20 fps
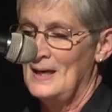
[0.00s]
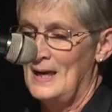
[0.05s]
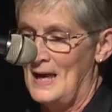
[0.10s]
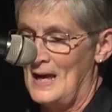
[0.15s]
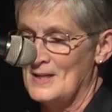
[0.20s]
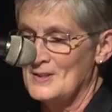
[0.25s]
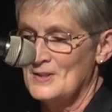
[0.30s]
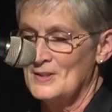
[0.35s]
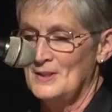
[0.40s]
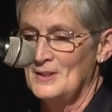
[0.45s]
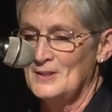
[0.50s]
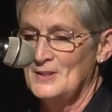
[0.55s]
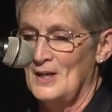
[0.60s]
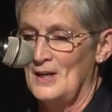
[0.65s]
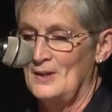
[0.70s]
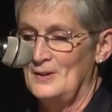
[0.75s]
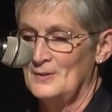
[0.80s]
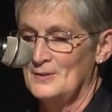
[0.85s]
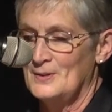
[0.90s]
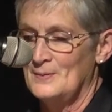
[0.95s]
As an
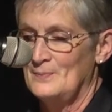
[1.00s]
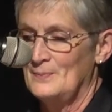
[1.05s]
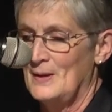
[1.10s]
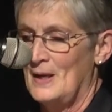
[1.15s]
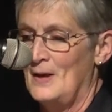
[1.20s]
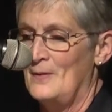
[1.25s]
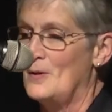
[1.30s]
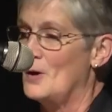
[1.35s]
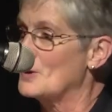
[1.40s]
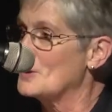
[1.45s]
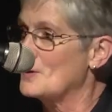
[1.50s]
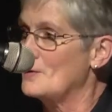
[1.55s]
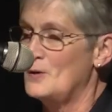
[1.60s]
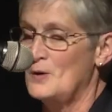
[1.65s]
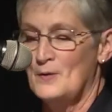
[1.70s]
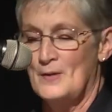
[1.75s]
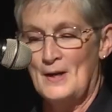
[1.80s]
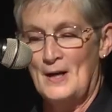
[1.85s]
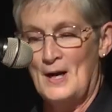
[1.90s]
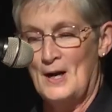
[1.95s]
adult, and those of
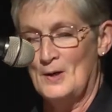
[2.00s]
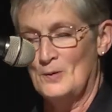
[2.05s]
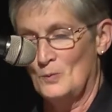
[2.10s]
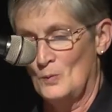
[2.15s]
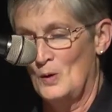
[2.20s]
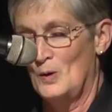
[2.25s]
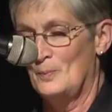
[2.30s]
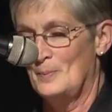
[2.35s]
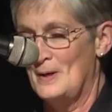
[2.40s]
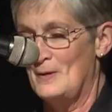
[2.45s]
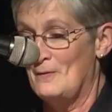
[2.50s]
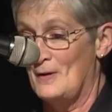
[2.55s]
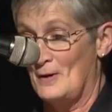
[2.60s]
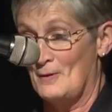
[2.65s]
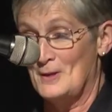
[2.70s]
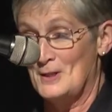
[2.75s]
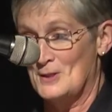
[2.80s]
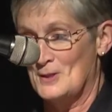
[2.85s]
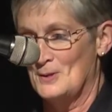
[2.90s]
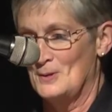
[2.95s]
you that aren't will be
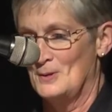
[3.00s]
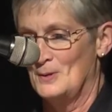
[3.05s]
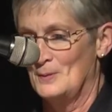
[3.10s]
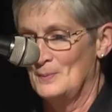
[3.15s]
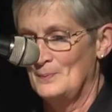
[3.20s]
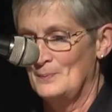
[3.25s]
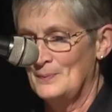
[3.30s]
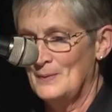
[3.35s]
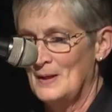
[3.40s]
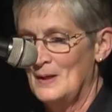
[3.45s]
very soon,